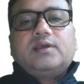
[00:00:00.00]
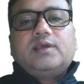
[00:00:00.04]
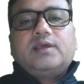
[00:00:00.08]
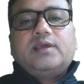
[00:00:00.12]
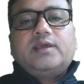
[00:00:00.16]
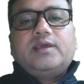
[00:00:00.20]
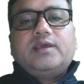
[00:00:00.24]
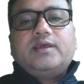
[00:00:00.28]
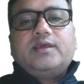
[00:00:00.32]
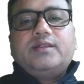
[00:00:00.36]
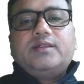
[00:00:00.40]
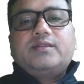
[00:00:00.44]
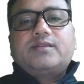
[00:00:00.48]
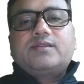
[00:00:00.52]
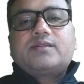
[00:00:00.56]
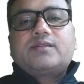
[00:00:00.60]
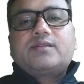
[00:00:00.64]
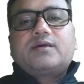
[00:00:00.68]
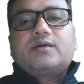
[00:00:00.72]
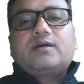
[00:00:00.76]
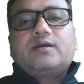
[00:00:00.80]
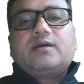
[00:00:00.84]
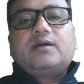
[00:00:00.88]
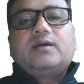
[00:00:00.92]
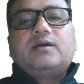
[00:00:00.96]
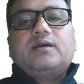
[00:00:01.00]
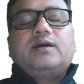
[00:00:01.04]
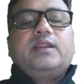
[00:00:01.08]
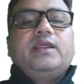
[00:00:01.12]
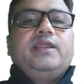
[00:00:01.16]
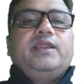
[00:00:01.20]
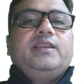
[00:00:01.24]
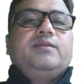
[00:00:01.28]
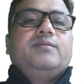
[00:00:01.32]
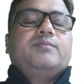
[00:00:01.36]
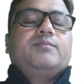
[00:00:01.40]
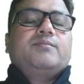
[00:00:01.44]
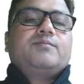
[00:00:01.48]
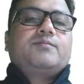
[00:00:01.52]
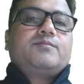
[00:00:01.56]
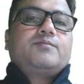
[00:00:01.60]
is green.